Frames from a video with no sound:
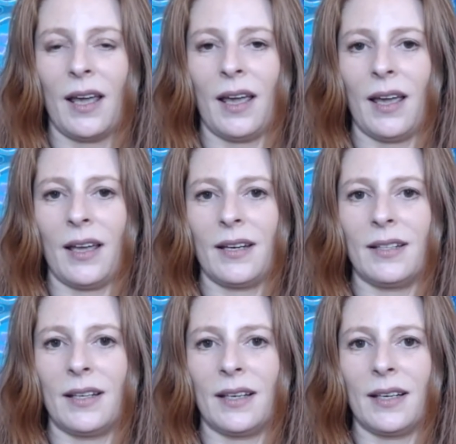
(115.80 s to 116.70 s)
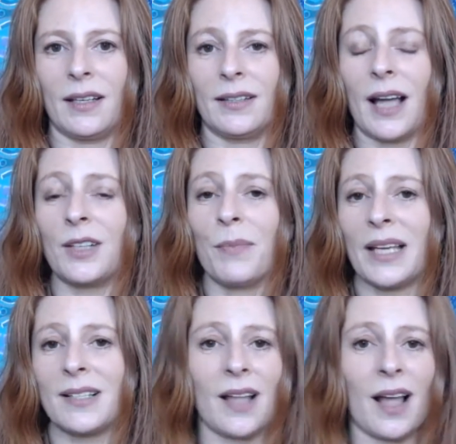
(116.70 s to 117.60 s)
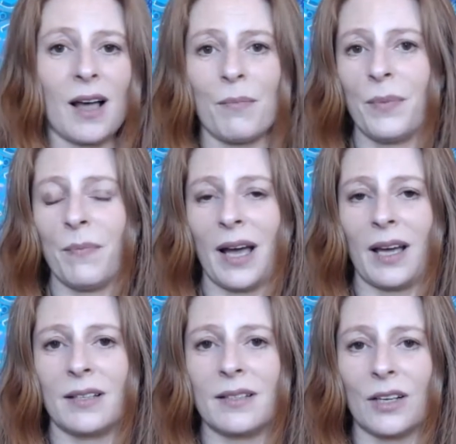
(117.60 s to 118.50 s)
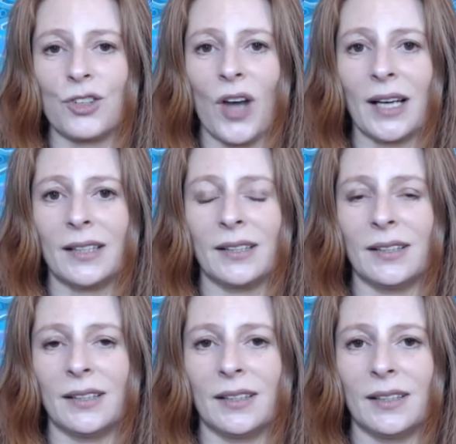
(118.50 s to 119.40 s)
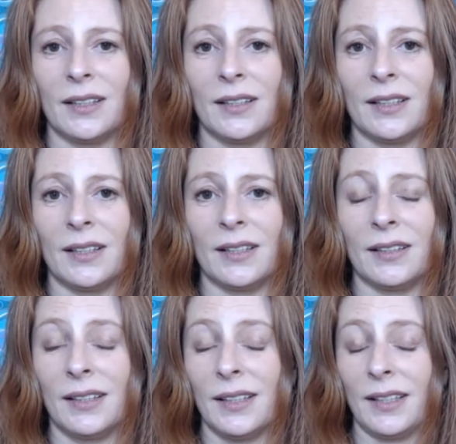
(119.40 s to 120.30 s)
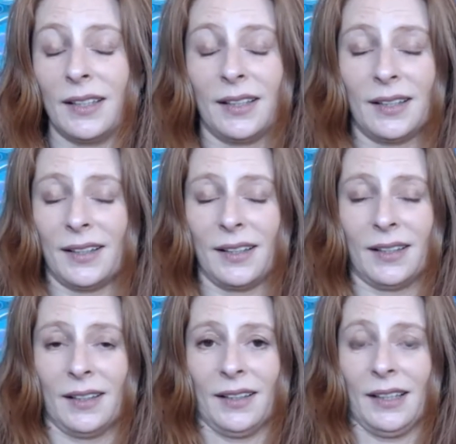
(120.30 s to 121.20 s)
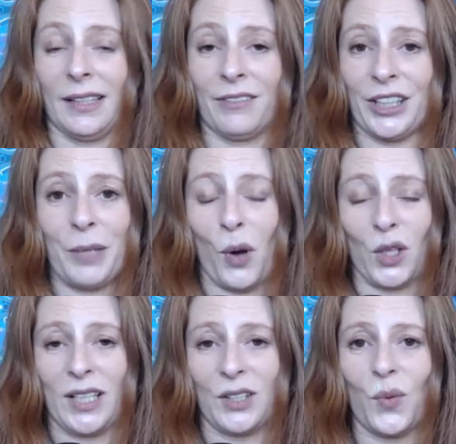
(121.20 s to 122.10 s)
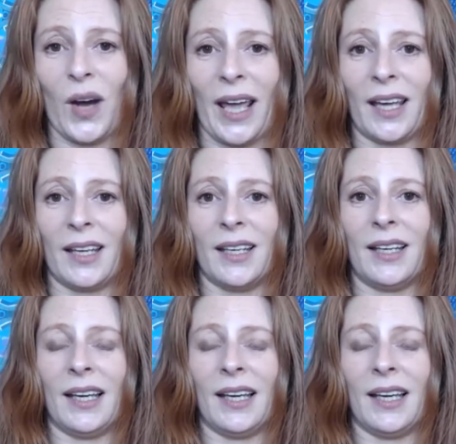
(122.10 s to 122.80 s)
And that messed up my sexuality in a very potent way.